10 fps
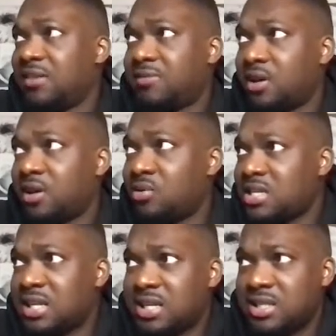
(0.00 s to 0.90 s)
If anyone
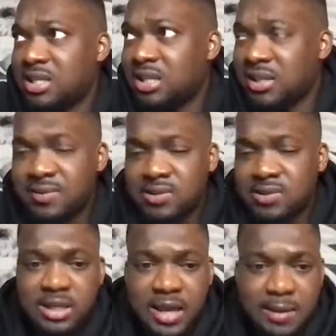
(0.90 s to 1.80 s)
says they didn't see the difference
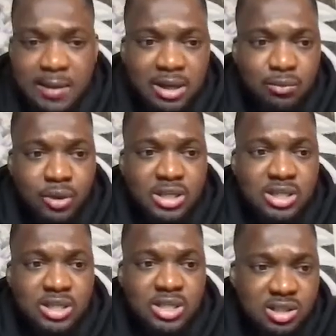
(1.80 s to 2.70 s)
when he came in and what
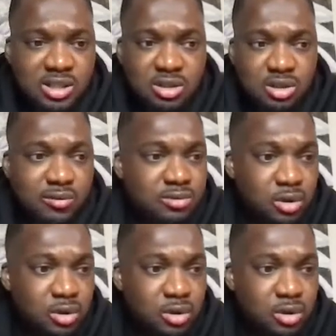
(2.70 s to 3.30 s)
he's changed and so